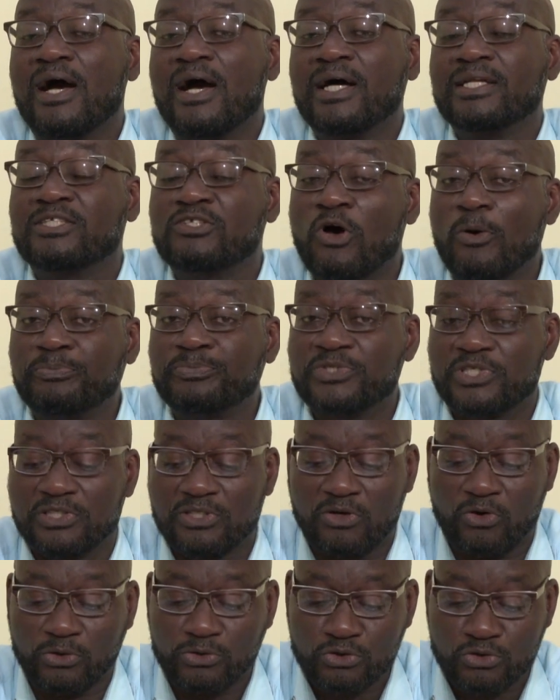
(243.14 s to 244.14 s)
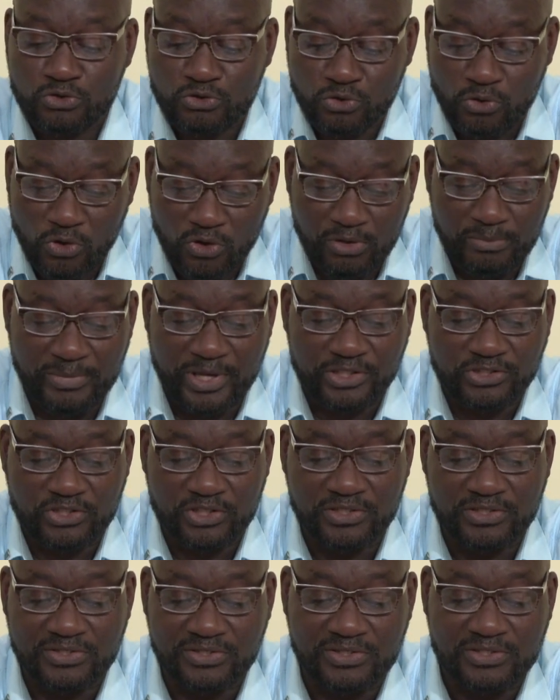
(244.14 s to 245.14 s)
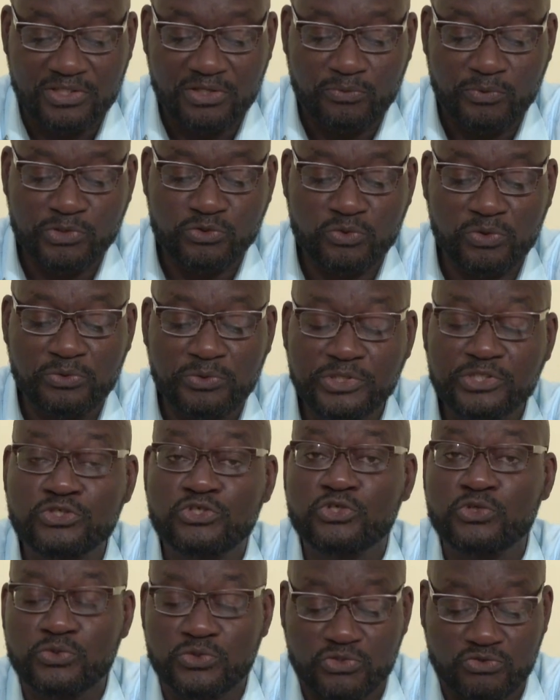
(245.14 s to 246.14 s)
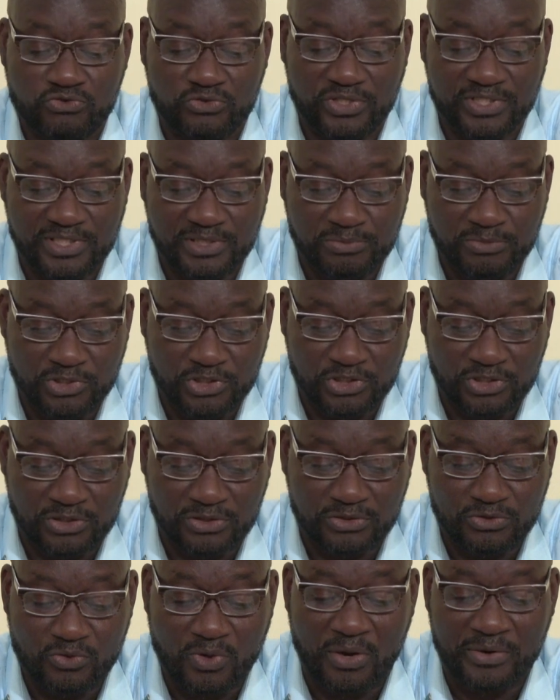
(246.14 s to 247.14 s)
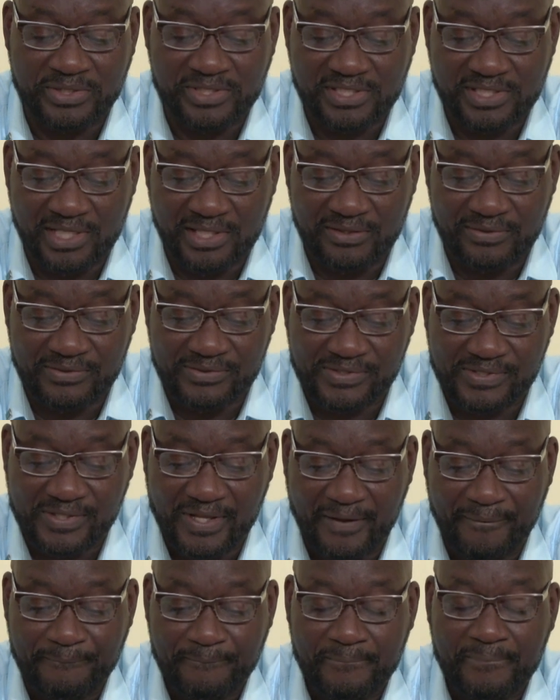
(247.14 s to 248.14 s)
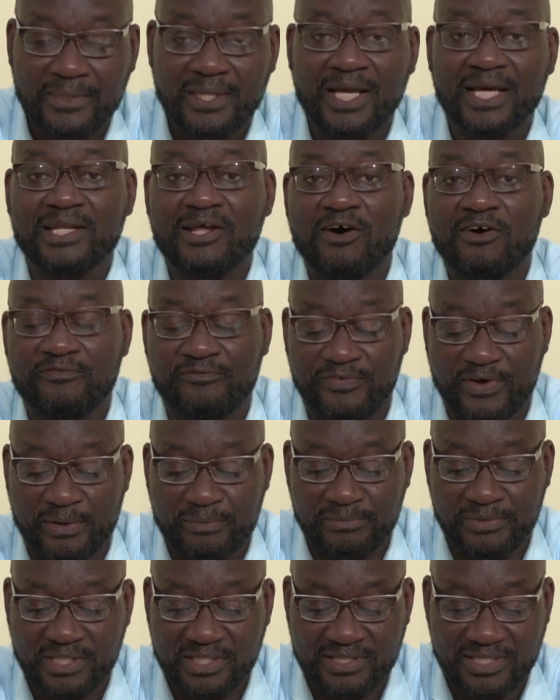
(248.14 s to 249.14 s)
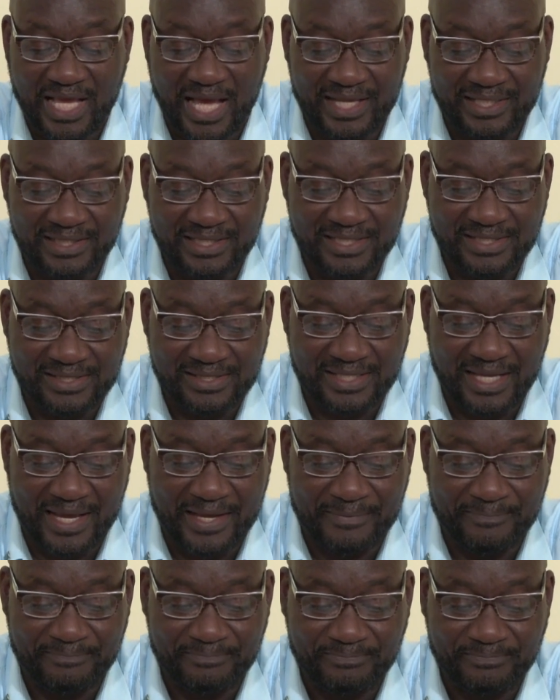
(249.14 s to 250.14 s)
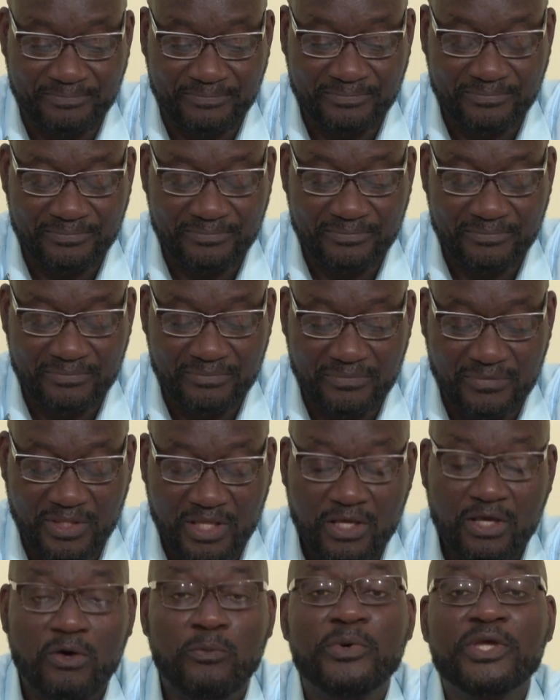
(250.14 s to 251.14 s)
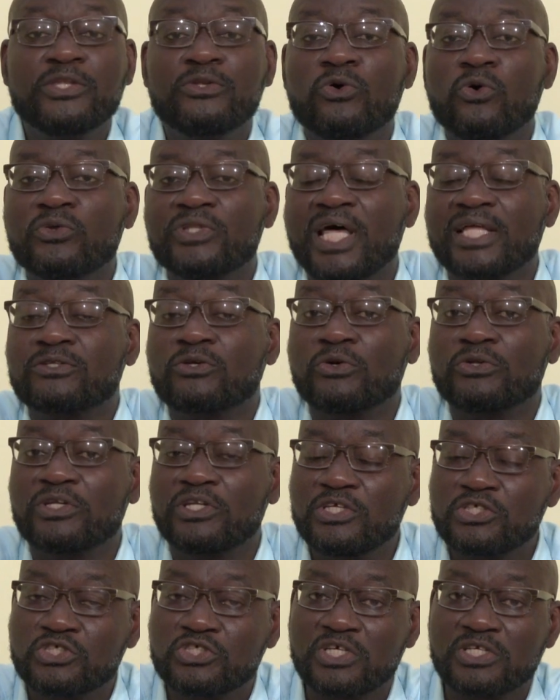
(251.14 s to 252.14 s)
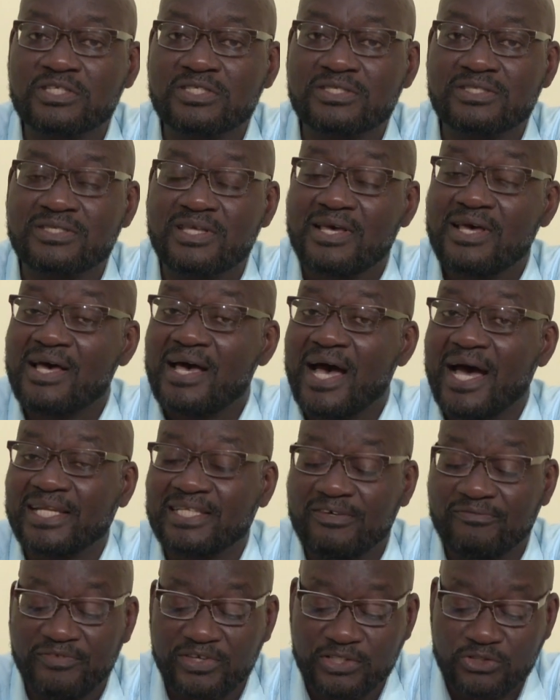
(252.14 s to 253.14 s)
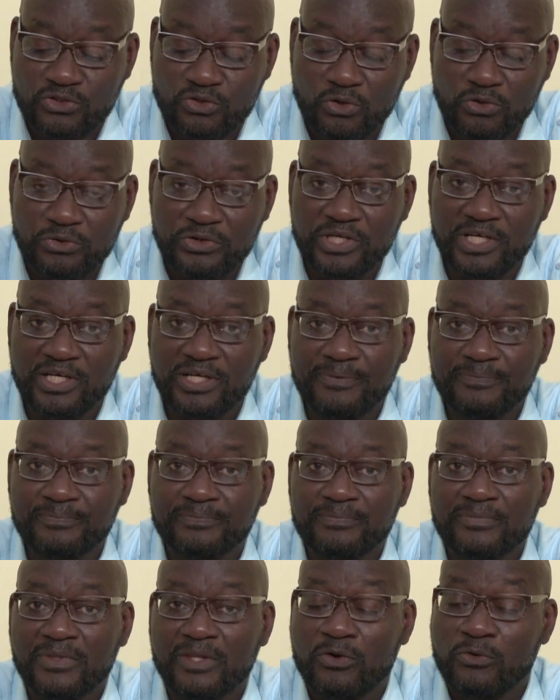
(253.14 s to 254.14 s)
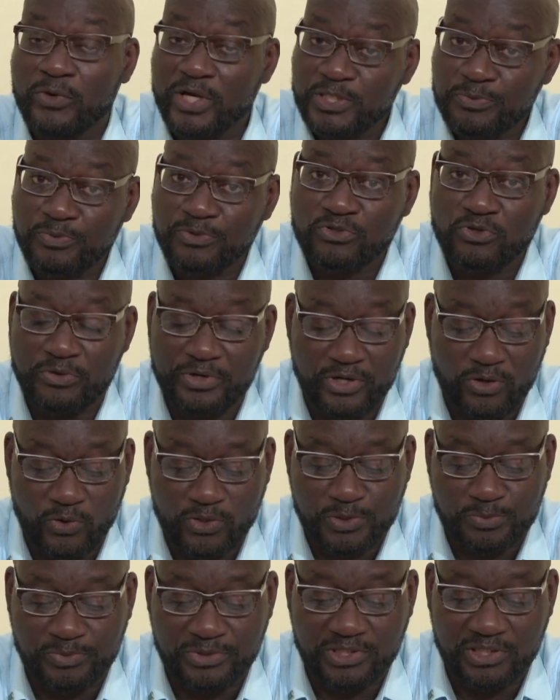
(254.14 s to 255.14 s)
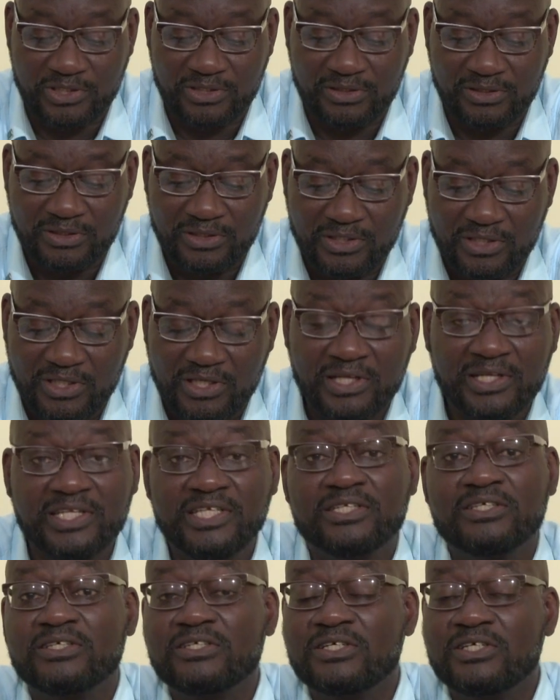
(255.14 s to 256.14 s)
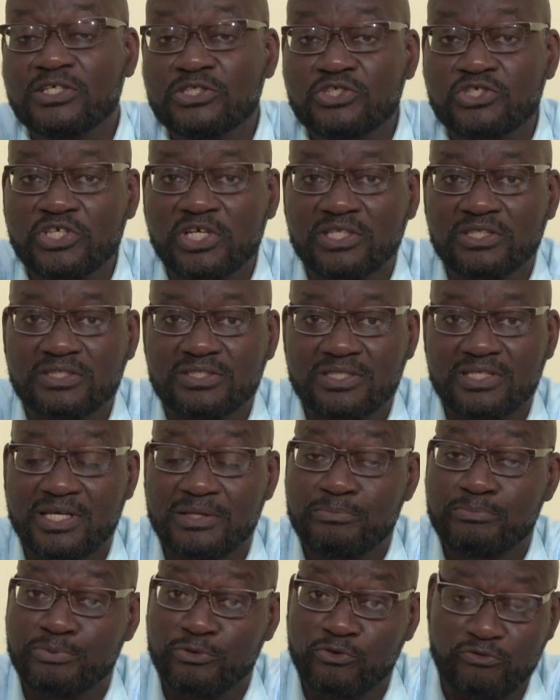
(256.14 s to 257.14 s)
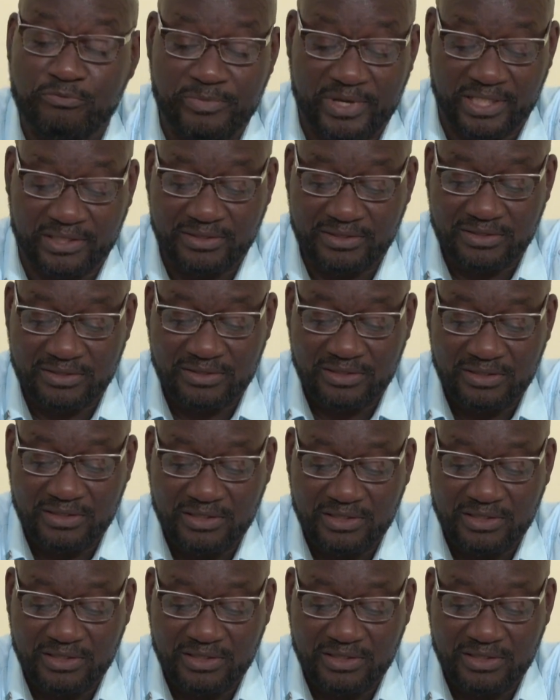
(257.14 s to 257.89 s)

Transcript: adopt the control measures which will reduce transmission to ourselves and our families at this time. We know that conditions at the Victoria Respiratory Hospital need urgent improvement